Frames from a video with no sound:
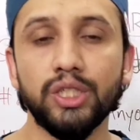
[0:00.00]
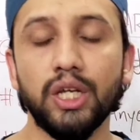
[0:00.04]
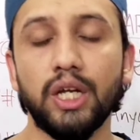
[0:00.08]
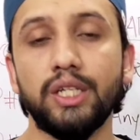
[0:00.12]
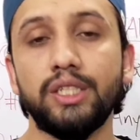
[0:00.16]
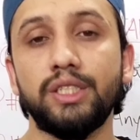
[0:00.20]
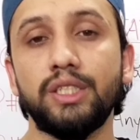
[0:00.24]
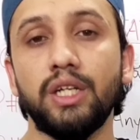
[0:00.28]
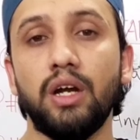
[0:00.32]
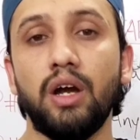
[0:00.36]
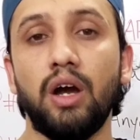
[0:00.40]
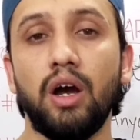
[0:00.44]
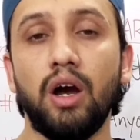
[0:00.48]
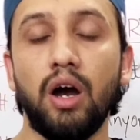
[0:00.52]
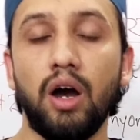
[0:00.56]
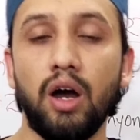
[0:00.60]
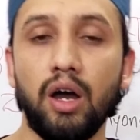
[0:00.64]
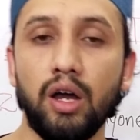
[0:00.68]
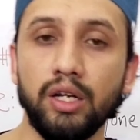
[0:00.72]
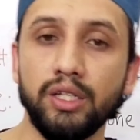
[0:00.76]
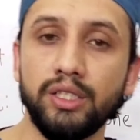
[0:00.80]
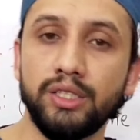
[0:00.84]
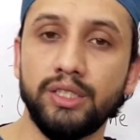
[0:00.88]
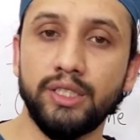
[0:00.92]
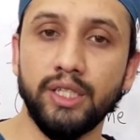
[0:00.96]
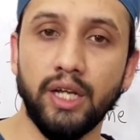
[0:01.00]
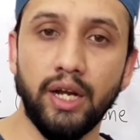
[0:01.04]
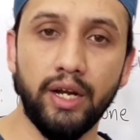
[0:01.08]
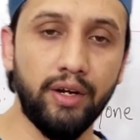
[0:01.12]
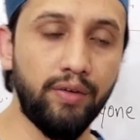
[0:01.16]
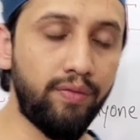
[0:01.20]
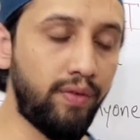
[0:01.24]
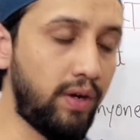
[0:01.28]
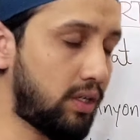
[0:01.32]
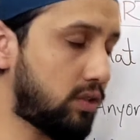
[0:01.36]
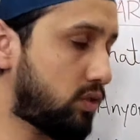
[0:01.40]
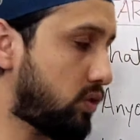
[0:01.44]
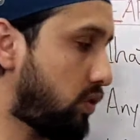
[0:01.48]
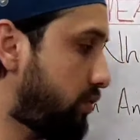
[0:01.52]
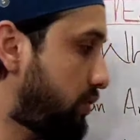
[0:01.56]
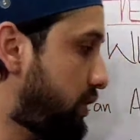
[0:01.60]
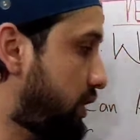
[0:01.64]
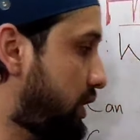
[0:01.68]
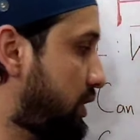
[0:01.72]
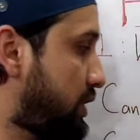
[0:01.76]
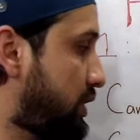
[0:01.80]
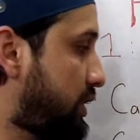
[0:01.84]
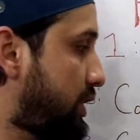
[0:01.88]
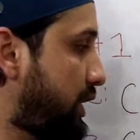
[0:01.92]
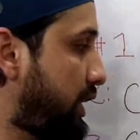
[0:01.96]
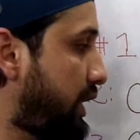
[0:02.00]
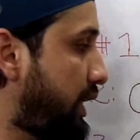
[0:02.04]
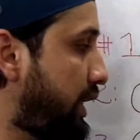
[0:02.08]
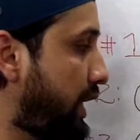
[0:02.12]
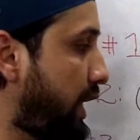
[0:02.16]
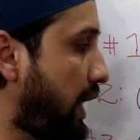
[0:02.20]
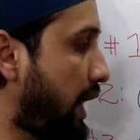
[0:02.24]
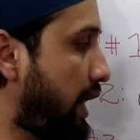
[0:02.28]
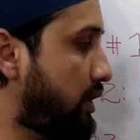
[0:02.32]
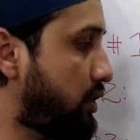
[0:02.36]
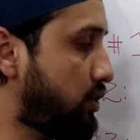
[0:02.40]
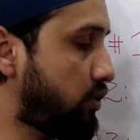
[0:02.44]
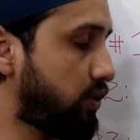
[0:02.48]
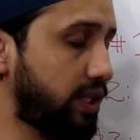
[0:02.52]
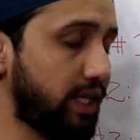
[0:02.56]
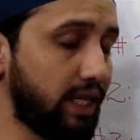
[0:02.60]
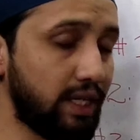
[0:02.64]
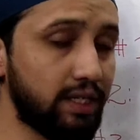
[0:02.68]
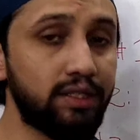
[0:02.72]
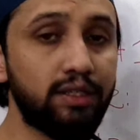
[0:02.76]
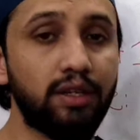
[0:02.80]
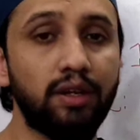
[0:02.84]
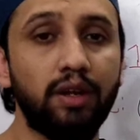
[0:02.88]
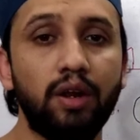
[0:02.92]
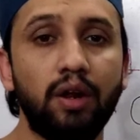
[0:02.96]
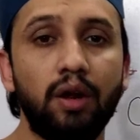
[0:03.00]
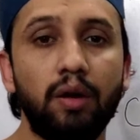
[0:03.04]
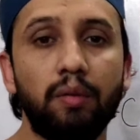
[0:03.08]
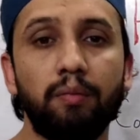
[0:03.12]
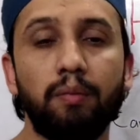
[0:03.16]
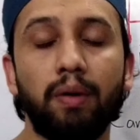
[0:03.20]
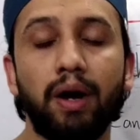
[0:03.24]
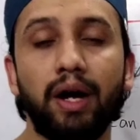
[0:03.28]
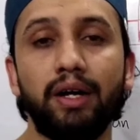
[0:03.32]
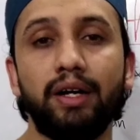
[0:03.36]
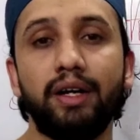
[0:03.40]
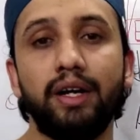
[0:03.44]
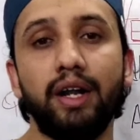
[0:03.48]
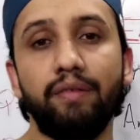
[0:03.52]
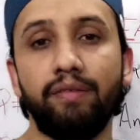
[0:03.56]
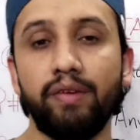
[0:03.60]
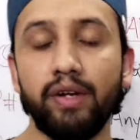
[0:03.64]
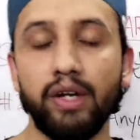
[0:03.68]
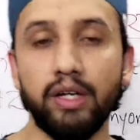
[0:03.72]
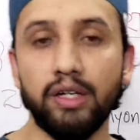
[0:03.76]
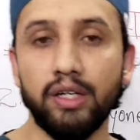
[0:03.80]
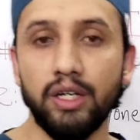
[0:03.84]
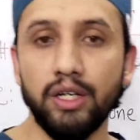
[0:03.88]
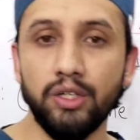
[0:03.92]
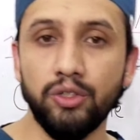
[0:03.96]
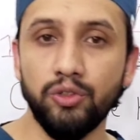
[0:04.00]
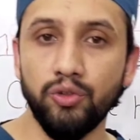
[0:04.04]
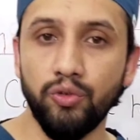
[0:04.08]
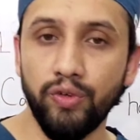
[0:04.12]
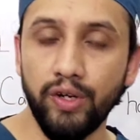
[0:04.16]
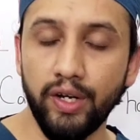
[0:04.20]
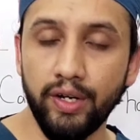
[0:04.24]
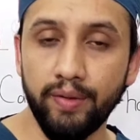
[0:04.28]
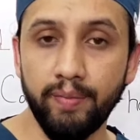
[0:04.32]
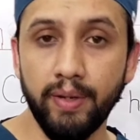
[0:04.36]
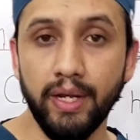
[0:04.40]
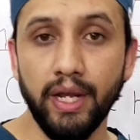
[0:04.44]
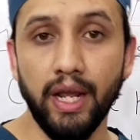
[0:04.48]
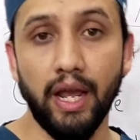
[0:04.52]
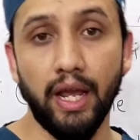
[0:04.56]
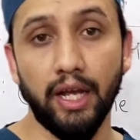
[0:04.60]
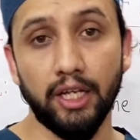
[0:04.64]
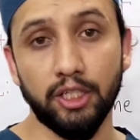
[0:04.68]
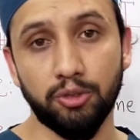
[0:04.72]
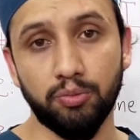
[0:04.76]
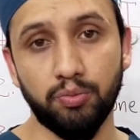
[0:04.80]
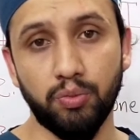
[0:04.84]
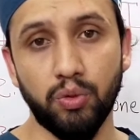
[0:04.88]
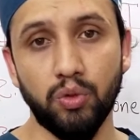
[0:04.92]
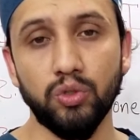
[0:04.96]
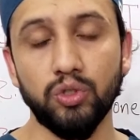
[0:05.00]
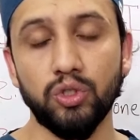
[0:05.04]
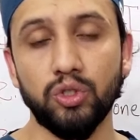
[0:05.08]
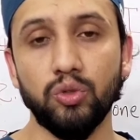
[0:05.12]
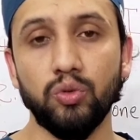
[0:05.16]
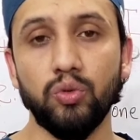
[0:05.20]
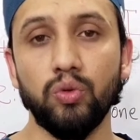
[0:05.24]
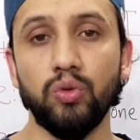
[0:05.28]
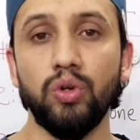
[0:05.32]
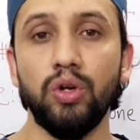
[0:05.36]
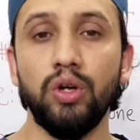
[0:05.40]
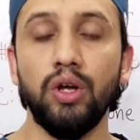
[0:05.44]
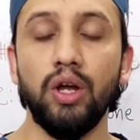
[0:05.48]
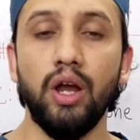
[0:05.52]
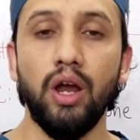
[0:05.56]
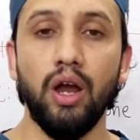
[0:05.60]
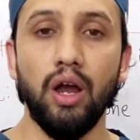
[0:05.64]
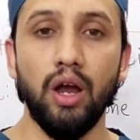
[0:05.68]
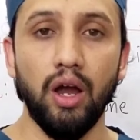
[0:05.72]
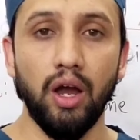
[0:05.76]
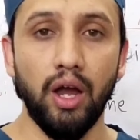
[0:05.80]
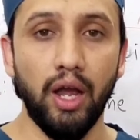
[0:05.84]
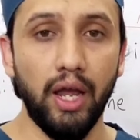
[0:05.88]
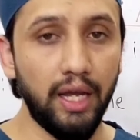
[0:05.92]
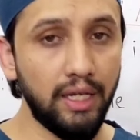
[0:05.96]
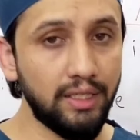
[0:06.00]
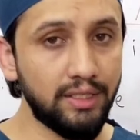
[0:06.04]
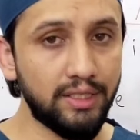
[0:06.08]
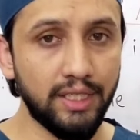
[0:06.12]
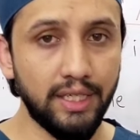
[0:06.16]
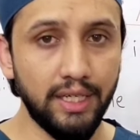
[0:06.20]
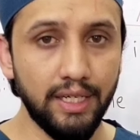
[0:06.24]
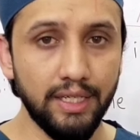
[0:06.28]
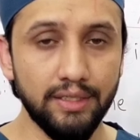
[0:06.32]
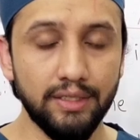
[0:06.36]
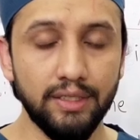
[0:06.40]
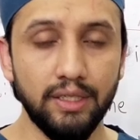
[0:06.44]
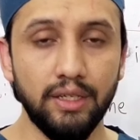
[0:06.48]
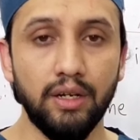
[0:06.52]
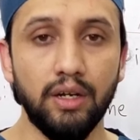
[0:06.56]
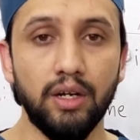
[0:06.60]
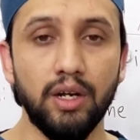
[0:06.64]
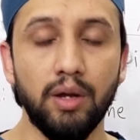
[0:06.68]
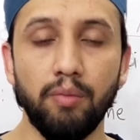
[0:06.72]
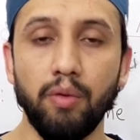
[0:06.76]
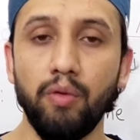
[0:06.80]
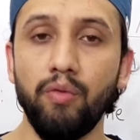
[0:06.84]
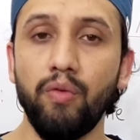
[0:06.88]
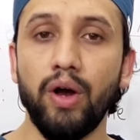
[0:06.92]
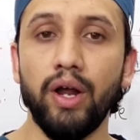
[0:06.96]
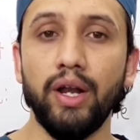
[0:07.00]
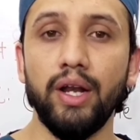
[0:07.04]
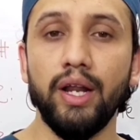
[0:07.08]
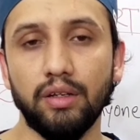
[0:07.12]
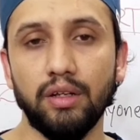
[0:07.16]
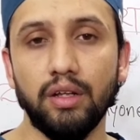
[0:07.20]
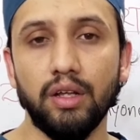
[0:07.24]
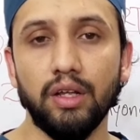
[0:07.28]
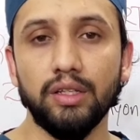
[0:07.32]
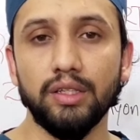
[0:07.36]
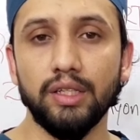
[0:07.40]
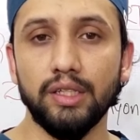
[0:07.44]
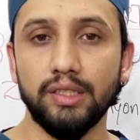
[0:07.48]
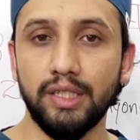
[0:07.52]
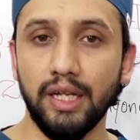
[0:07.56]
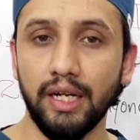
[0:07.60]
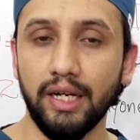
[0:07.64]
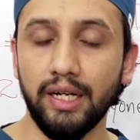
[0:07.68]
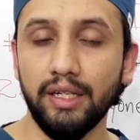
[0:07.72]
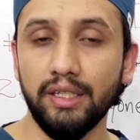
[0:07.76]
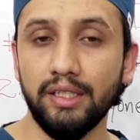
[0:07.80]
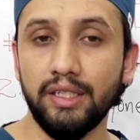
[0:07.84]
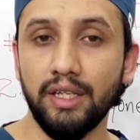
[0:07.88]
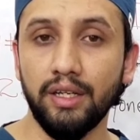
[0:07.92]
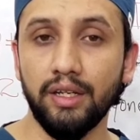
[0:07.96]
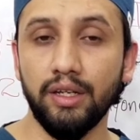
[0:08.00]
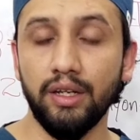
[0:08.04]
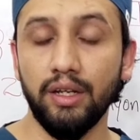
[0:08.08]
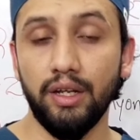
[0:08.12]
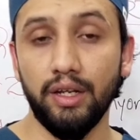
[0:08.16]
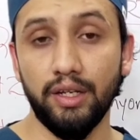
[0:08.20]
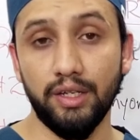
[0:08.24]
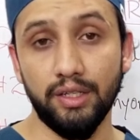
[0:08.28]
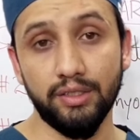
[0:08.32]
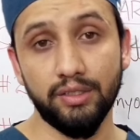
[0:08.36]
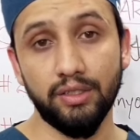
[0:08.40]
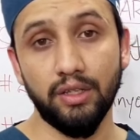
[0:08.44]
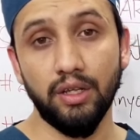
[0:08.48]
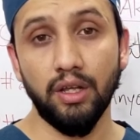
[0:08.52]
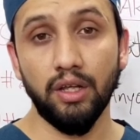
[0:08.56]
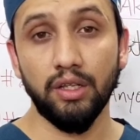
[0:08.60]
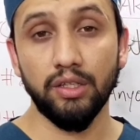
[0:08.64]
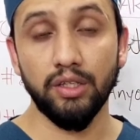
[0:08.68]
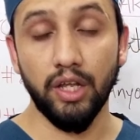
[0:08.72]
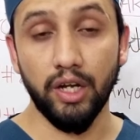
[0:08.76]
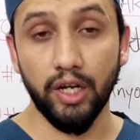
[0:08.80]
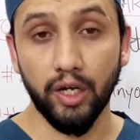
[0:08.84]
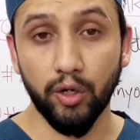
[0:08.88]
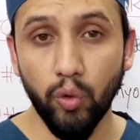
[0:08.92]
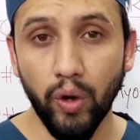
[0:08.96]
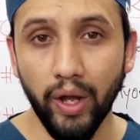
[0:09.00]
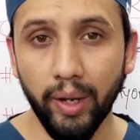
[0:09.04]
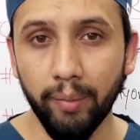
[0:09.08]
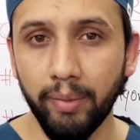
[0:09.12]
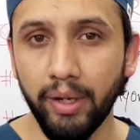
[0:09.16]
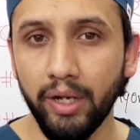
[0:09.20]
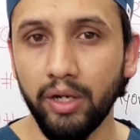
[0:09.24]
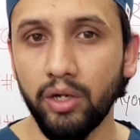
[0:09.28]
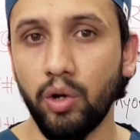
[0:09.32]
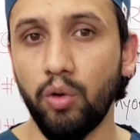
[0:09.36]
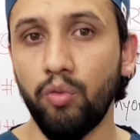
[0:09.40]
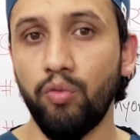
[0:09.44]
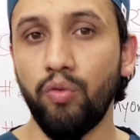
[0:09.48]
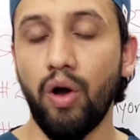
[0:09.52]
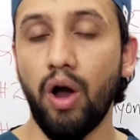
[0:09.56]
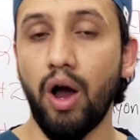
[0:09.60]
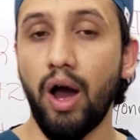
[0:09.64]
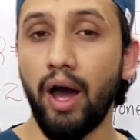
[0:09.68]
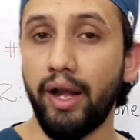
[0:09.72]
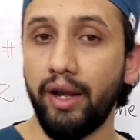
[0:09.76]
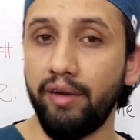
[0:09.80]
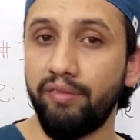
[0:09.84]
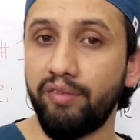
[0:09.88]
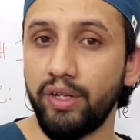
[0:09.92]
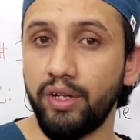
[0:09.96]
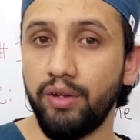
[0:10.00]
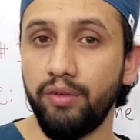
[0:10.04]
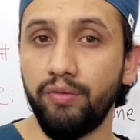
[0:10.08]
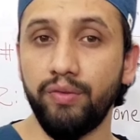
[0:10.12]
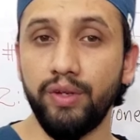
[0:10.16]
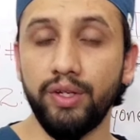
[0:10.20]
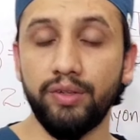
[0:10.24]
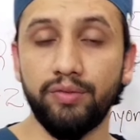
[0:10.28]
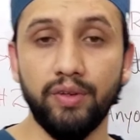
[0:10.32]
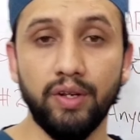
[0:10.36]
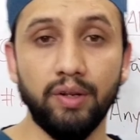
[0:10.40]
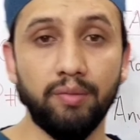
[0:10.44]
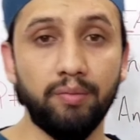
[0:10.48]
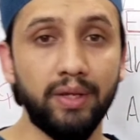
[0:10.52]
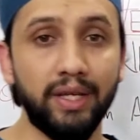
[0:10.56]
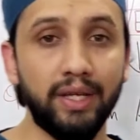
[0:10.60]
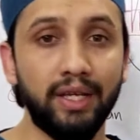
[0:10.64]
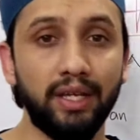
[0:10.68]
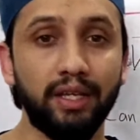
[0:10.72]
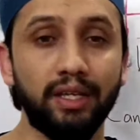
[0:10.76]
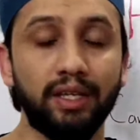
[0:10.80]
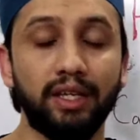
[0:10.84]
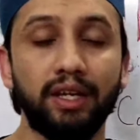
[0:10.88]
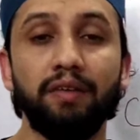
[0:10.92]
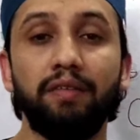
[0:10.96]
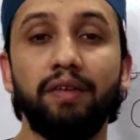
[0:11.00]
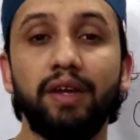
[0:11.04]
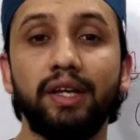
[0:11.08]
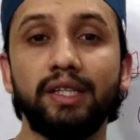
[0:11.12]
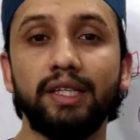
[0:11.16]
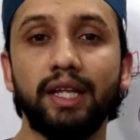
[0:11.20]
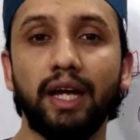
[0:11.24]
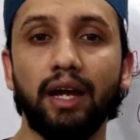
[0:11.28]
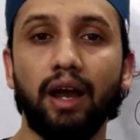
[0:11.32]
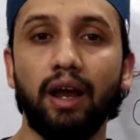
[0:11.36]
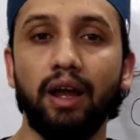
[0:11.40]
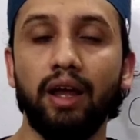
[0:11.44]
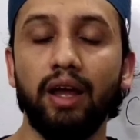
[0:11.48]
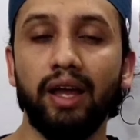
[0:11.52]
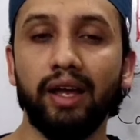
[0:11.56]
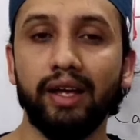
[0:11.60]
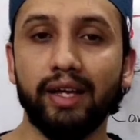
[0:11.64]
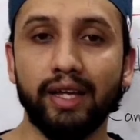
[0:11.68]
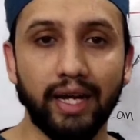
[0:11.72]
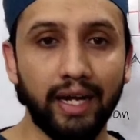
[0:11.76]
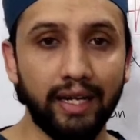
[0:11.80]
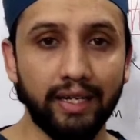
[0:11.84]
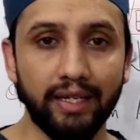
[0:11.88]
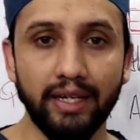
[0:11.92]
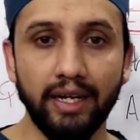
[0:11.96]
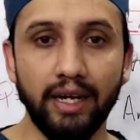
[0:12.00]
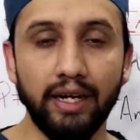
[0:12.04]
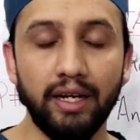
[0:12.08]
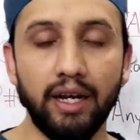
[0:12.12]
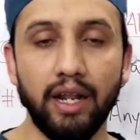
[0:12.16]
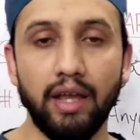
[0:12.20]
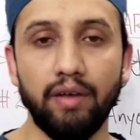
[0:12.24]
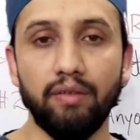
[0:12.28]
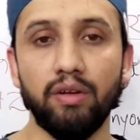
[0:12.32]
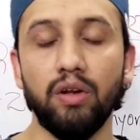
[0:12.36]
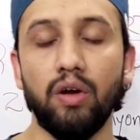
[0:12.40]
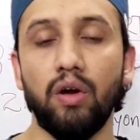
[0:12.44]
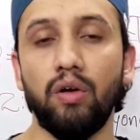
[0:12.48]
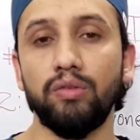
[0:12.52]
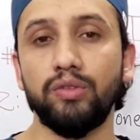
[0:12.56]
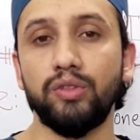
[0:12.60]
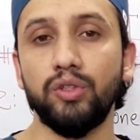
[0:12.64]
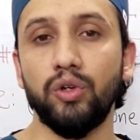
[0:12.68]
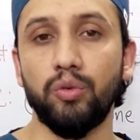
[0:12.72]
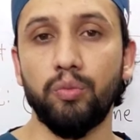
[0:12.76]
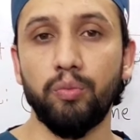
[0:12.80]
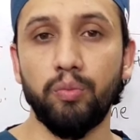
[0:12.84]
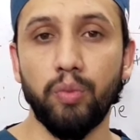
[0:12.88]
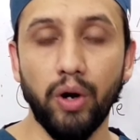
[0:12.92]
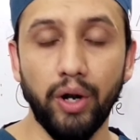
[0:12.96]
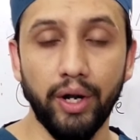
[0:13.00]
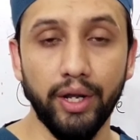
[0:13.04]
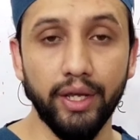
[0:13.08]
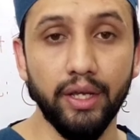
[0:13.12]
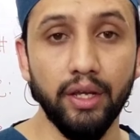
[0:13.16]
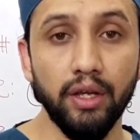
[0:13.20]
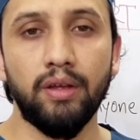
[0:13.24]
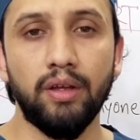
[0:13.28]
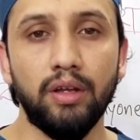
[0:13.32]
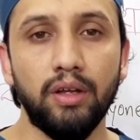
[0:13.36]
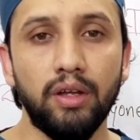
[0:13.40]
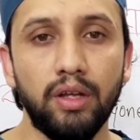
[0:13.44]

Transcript: such a harsh side effects of this CT angio test, but definitely you will be exposed to x-rays, number one. The second thing is the requirement of RFT, which will be giving the creatinine level of your body.